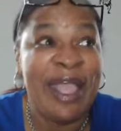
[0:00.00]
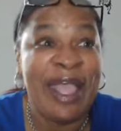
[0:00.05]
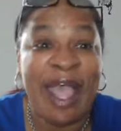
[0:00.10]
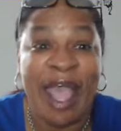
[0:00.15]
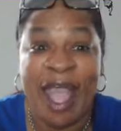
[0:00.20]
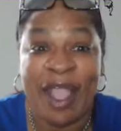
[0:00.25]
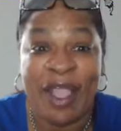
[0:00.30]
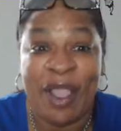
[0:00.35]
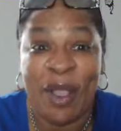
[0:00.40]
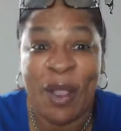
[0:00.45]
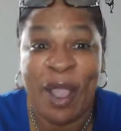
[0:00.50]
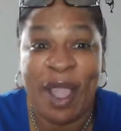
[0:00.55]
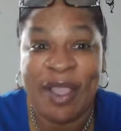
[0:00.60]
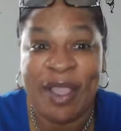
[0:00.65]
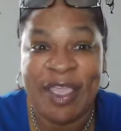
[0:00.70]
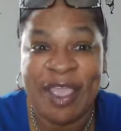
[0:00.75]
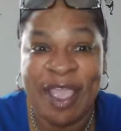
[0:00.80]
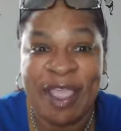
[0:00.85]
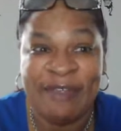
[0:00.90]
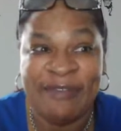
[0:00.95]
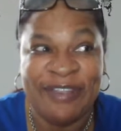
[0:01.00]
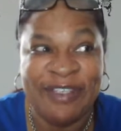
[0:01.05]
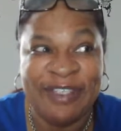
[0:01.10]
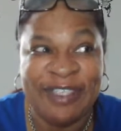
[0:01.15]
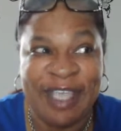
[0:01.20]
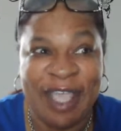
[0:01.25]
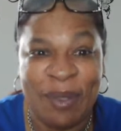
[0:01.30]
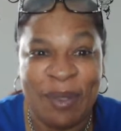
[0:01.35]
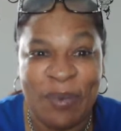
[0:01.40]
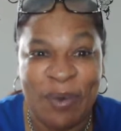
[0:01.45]
I go out here every
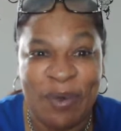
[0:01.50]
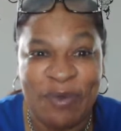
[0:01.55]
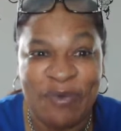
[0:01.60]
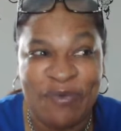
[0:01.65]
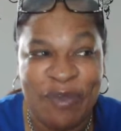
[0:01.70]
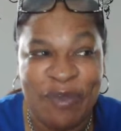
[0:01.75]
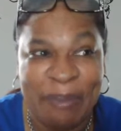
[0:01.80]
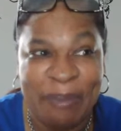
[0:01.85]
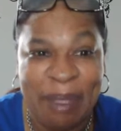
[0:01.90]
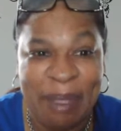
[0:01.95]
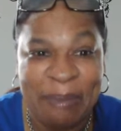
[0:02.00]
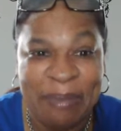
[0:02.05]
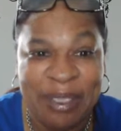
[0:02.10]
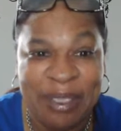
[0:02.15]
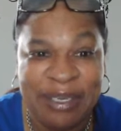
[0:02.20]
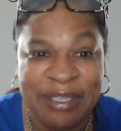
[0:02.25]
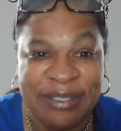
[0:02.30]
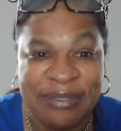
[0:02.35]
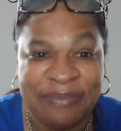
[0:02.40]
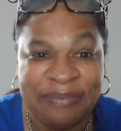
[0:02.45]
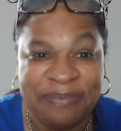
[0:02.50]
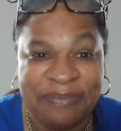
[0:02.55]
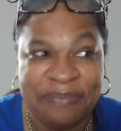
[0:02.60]
day and work for my money.